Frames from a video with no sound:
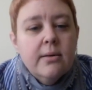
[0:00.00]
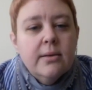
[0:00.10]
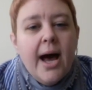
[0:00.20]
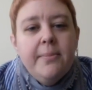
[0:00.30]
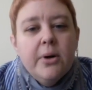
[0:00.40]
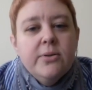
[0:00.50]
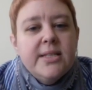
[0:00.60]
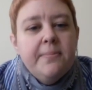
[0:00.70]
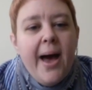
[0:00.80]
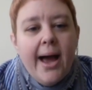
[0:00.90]
Line
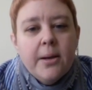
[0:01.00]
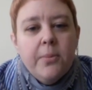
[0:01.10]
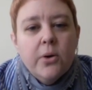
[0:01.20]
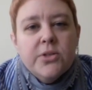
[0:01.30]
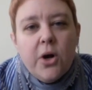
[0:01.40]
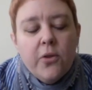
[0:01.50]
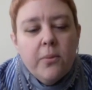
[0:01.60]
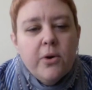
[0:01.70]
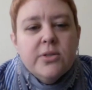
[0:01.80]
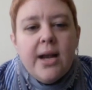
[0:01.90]
boats and packet boats are the
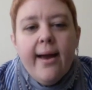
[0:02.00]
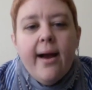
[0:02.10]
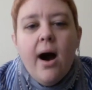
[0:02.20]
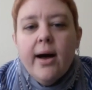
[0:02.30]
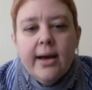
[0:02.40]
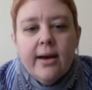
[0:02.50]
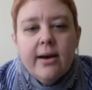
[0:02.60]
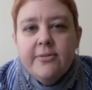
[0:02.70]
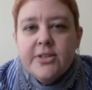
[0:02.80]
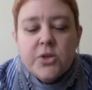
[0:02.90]
most
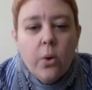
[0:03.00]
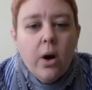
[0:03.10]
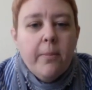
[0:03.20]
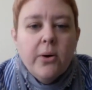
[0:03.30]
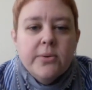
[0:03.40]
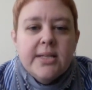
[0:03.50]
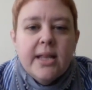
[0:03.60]
iconic of historic boats,